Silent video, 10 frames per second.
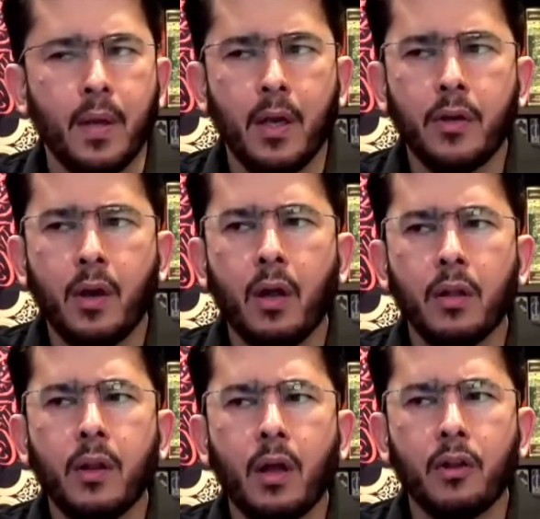and
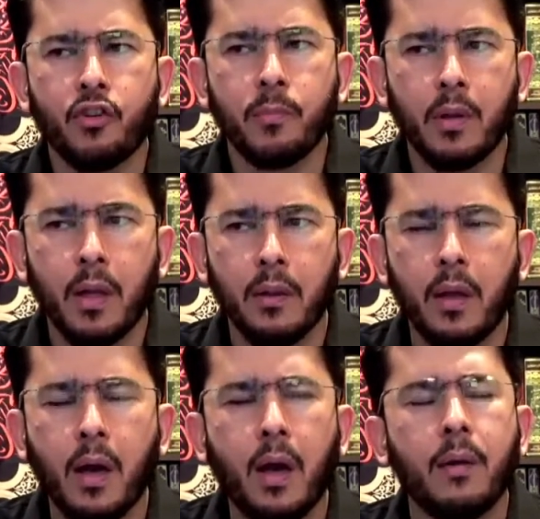all-knowledgeable
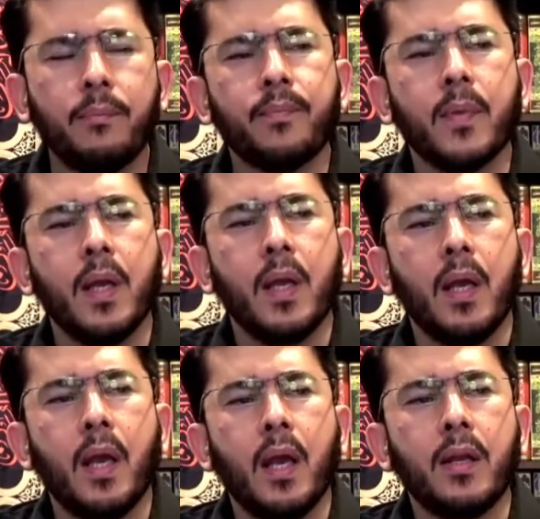Allah
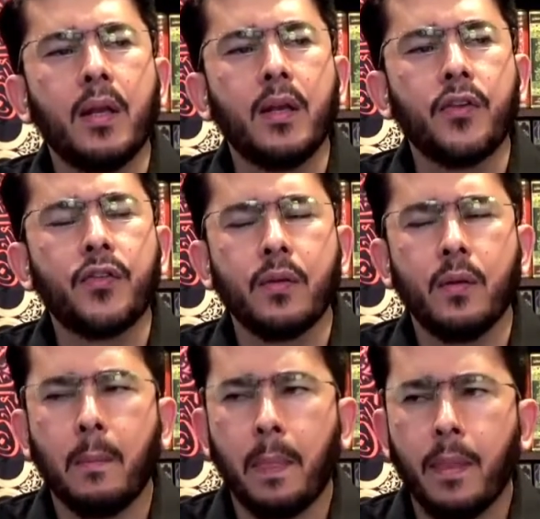and His
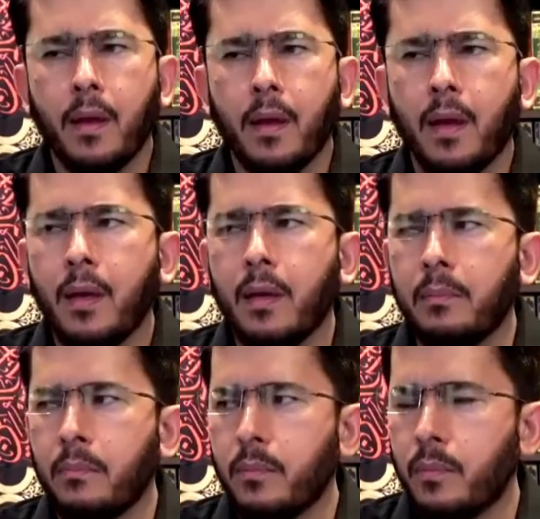
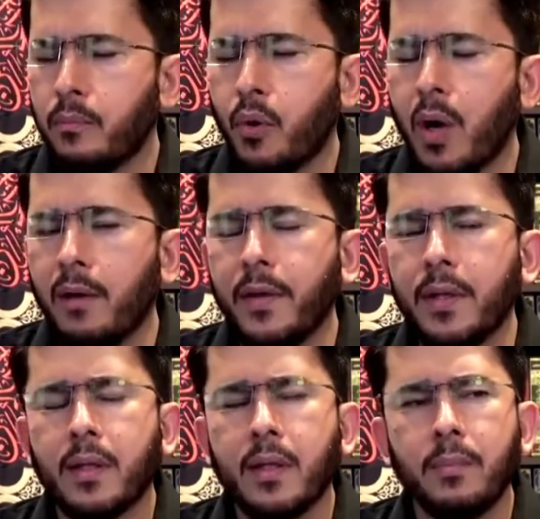
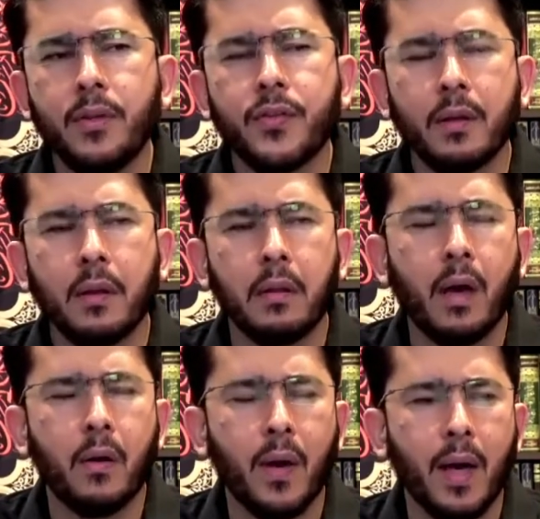Prophet, the Nabi
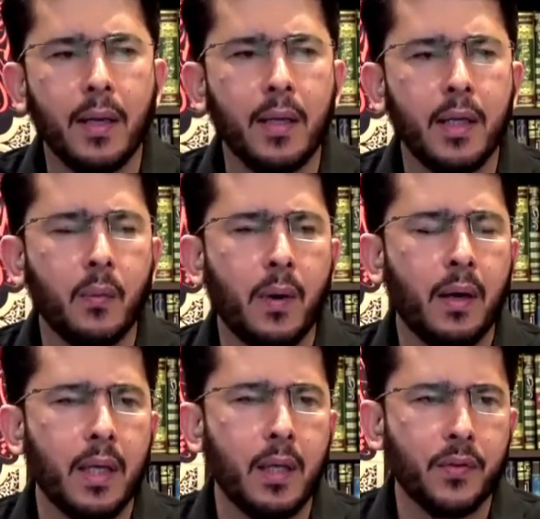sallallahu alayhi wa
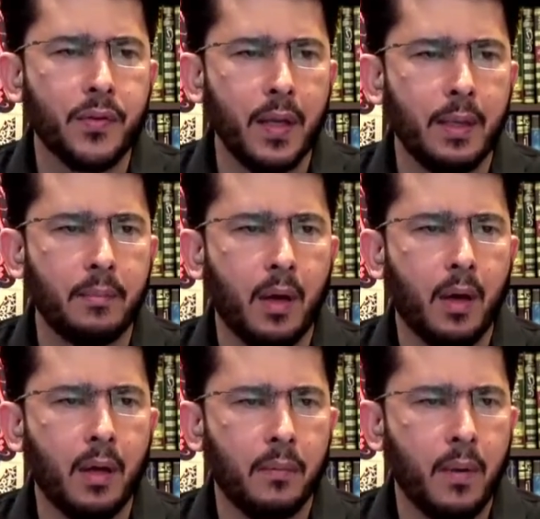alihi wasallam,
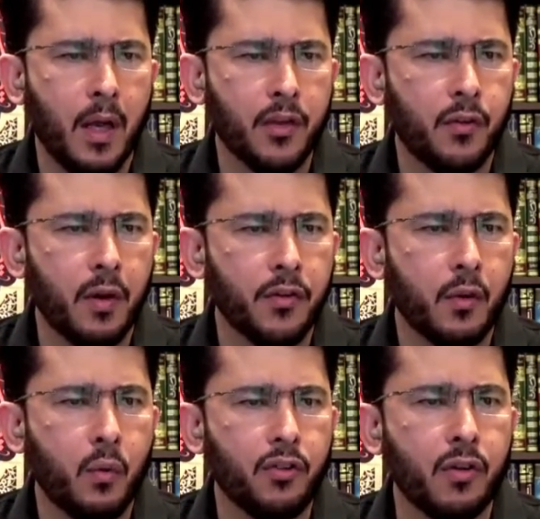as far as the
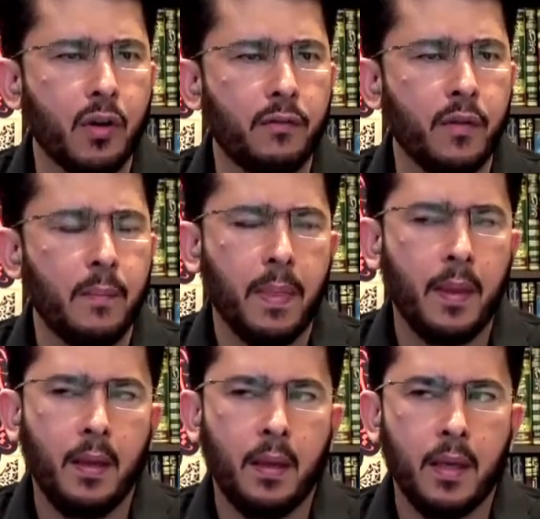question of
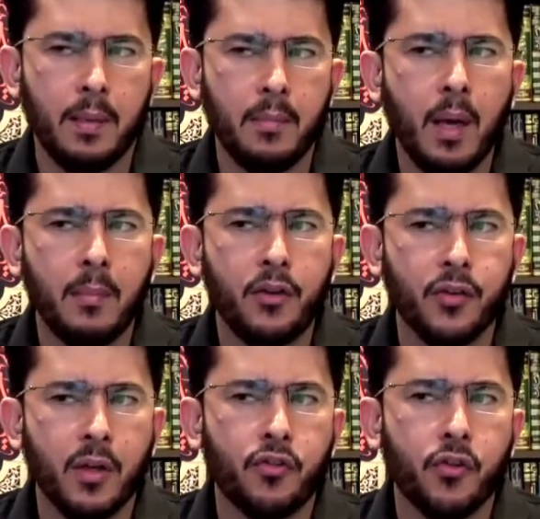Imamah is
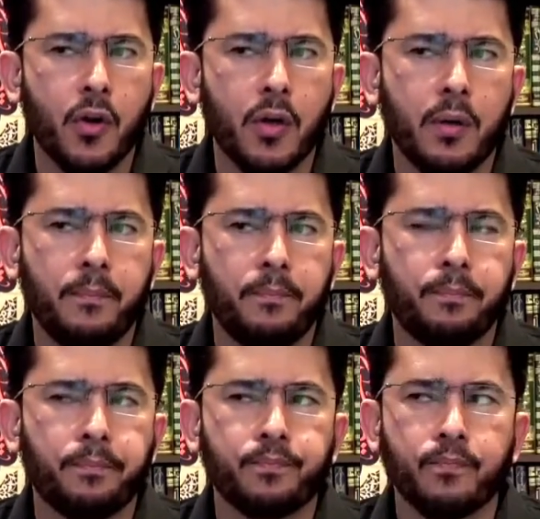concerned.
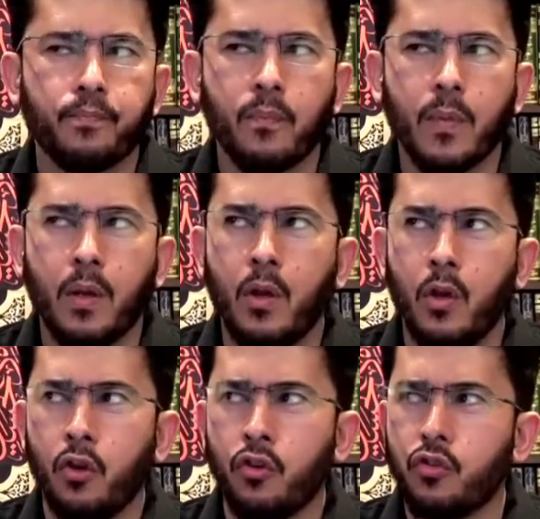
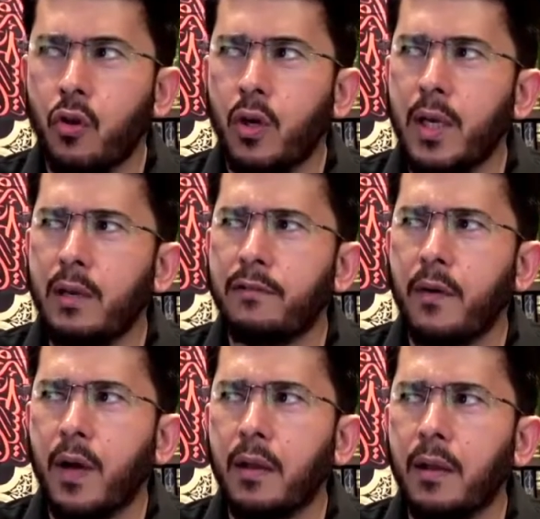So if
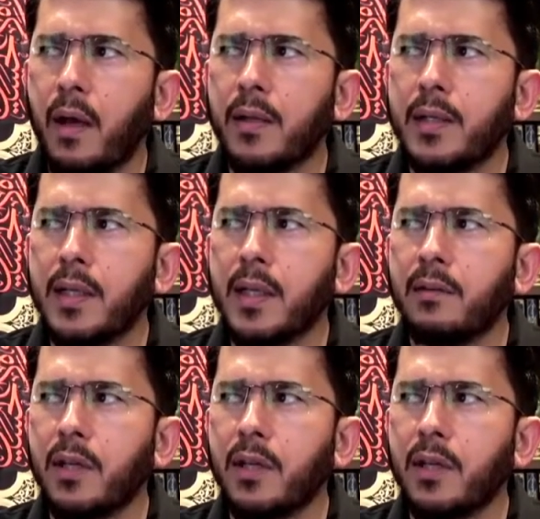Allah didn't give